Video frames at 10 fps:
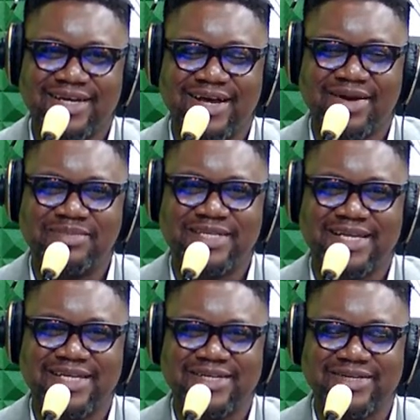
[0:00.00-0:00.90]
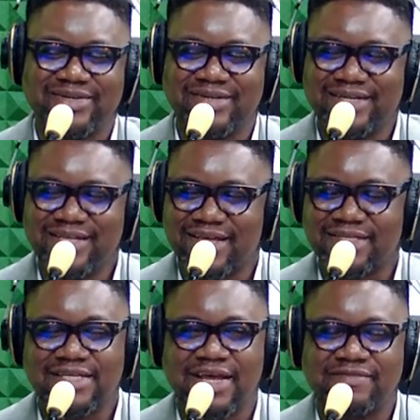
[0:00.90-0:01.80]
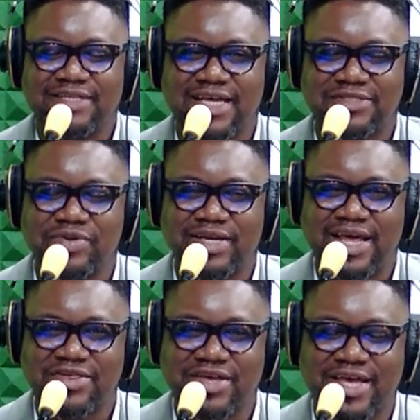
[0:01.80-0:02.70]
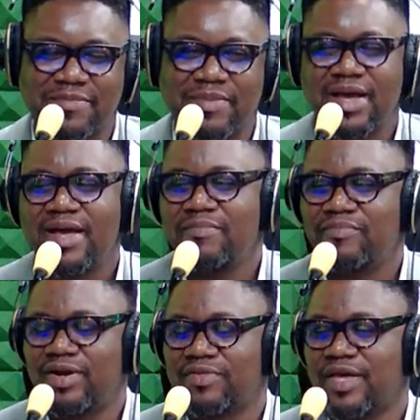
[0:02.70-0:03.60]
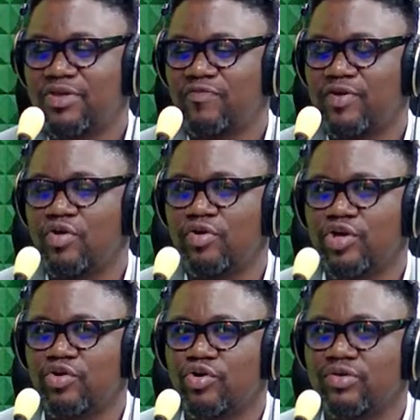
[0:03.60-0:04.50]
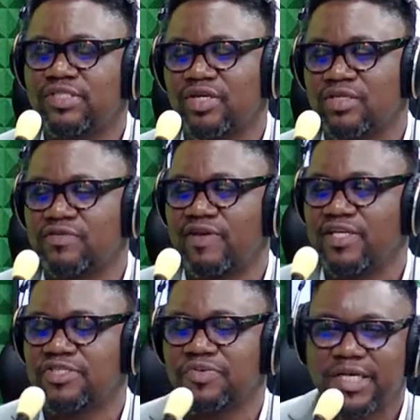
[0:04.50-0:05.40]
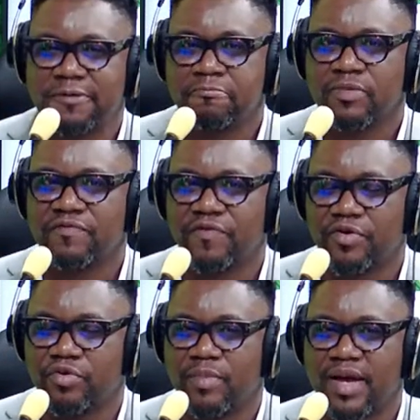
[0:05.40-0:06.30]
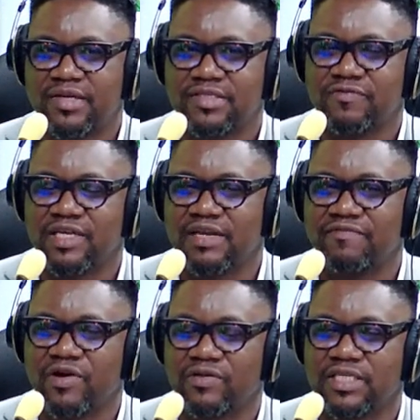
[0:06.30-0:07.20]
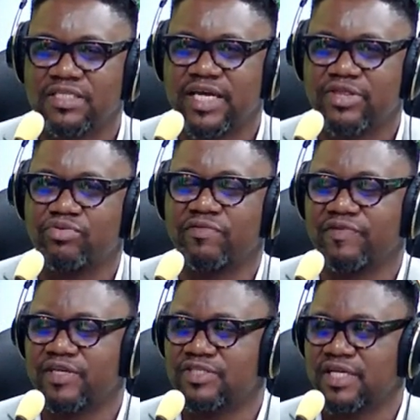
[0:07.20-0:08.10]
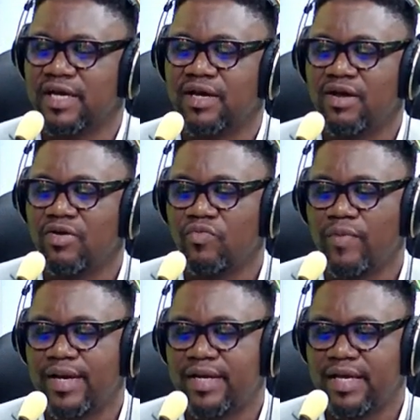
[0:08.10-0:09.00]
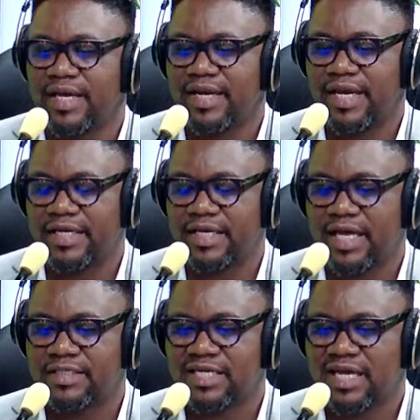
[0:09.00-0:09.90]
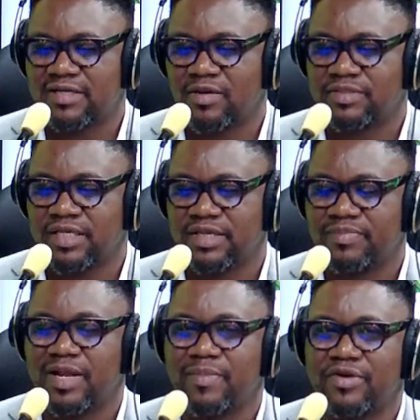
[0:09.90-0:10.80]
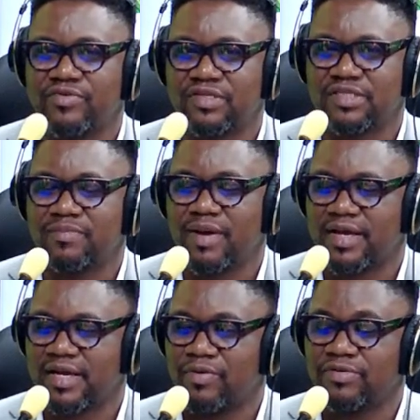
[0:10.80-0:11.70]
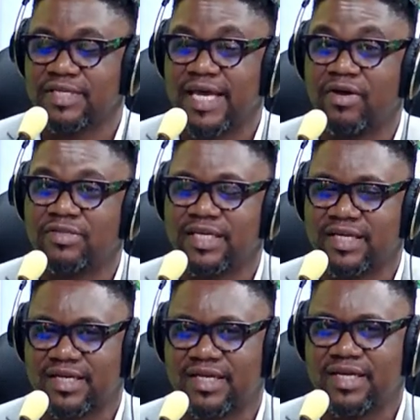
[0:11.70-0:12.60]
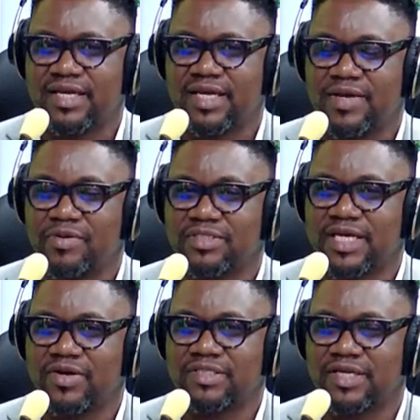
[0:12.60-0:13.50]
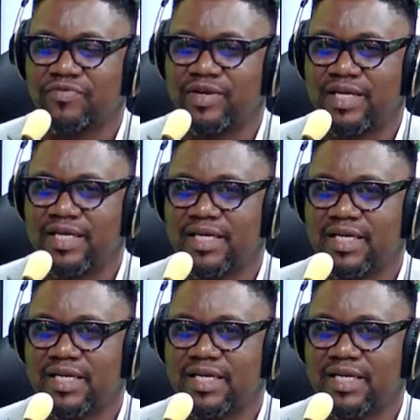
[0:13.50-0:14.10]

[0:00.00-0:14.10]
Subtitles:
I'm telling you, just left as quickly as she came. Brother, thank you. You're a good student of history for your reminders of the difficulties Nigeria faced when it adopted the parliamentary system back in. It was chaotic, really.